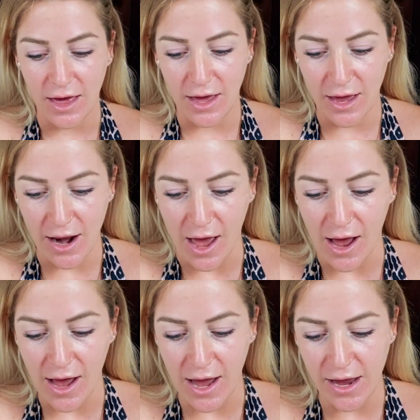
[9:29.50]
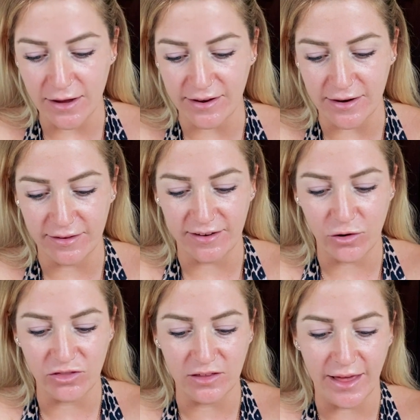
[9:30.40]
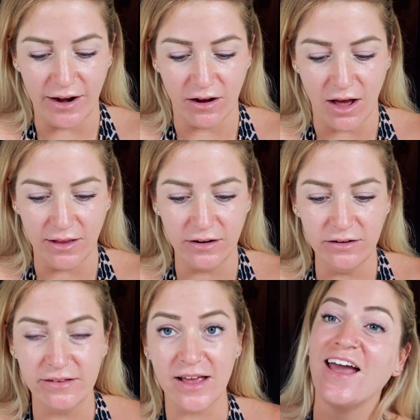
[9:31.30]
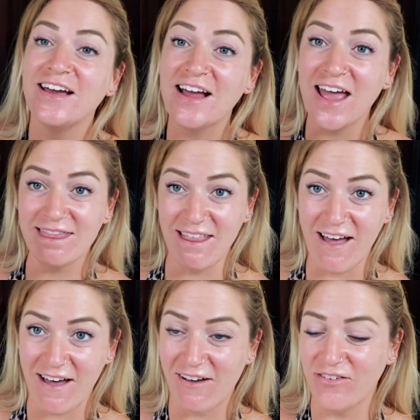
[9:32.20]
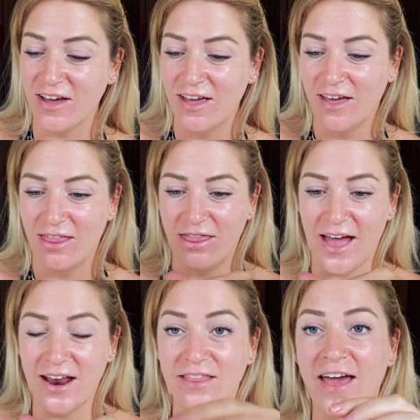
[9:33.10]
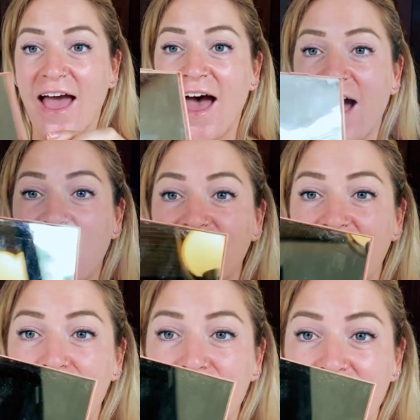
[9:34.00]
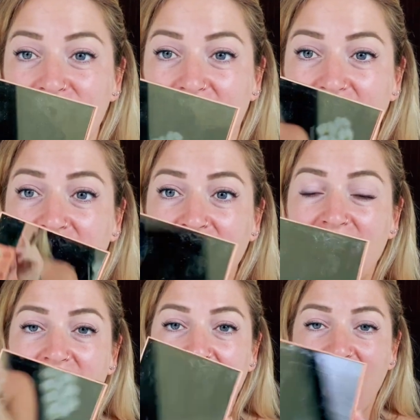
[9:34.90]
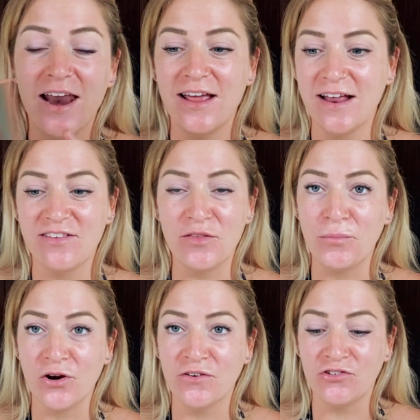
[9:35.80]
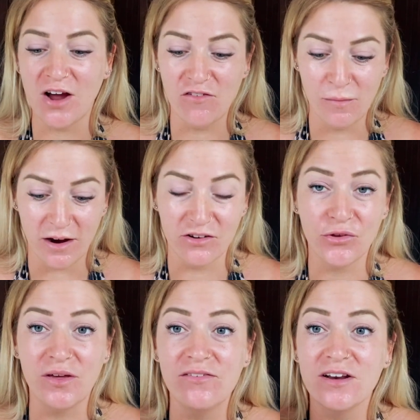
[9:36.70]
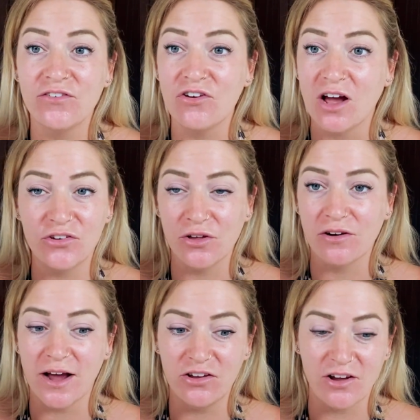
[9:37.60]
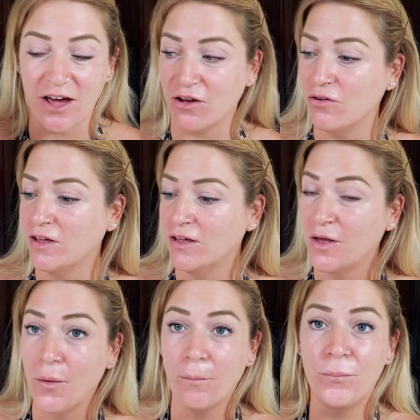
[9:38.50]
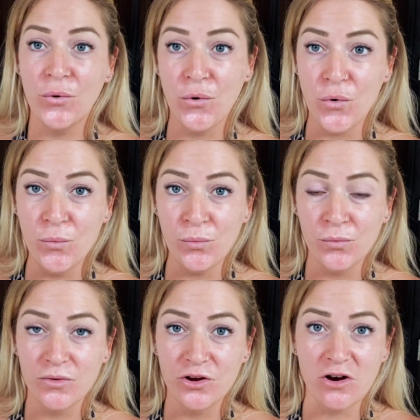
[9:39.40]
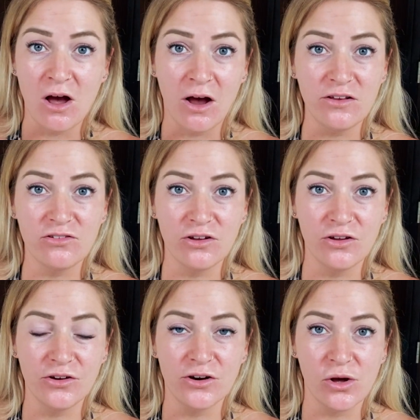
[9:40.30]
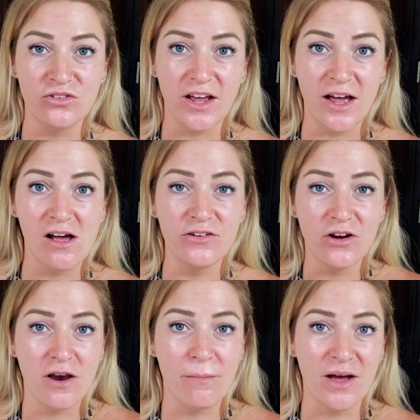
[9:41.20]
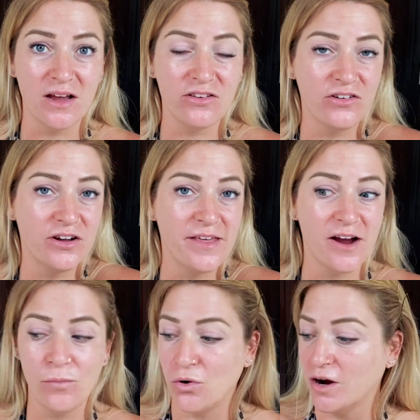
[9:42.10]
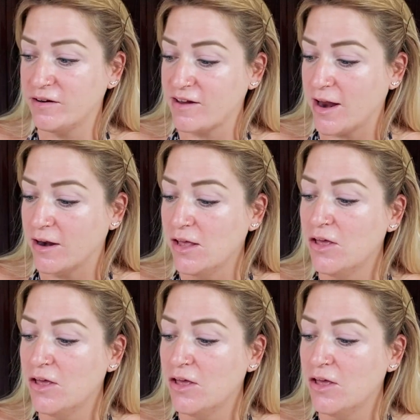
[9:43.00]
and I tend to stick with the lighter colors, and I love that they have a mirror, and it's the perfect travel mirror, so even if you're not doing your eyeshadow, boom, you're in a hostel, you're in a hotel, you're on a bus, you're in the airport, done.